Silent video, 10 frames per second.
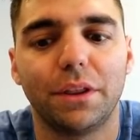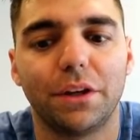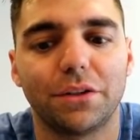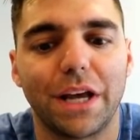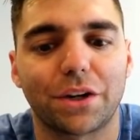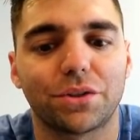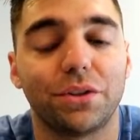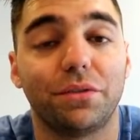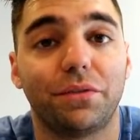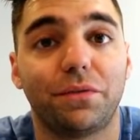There's
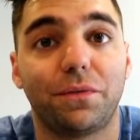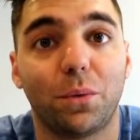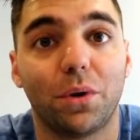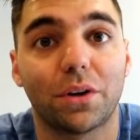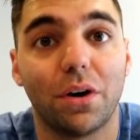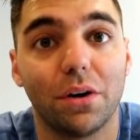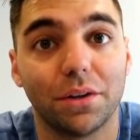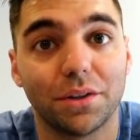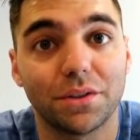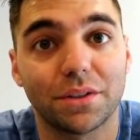actually 4
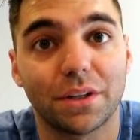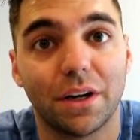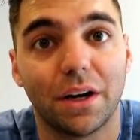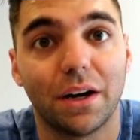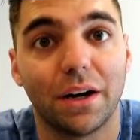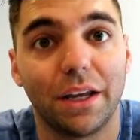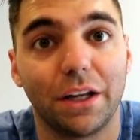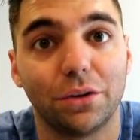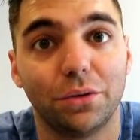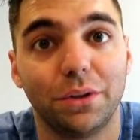callers,
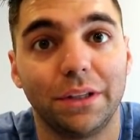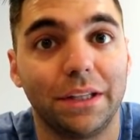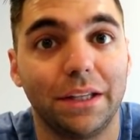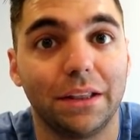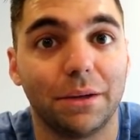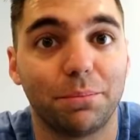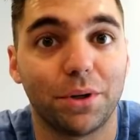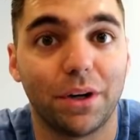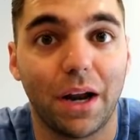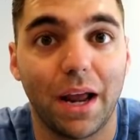including the
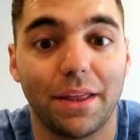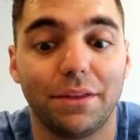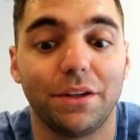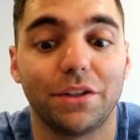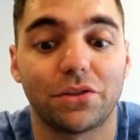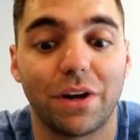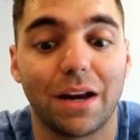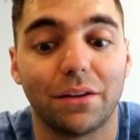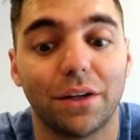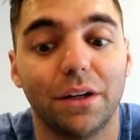limper and the
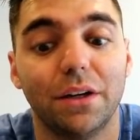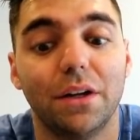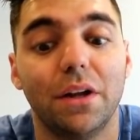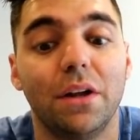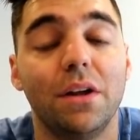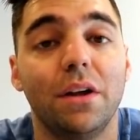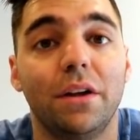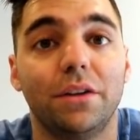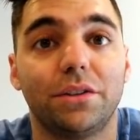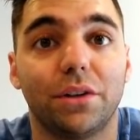straddler.
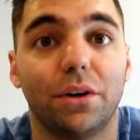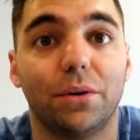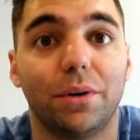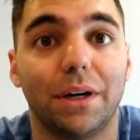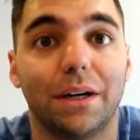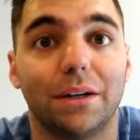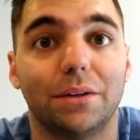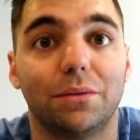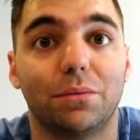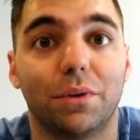So
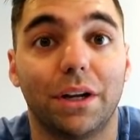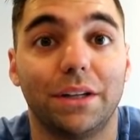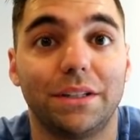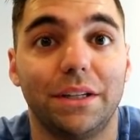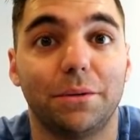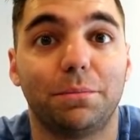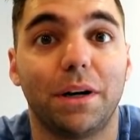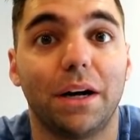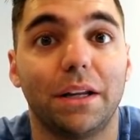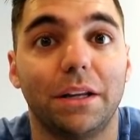we're gonna see a
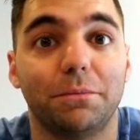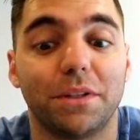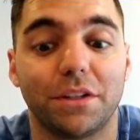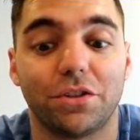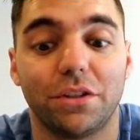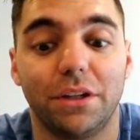pot in position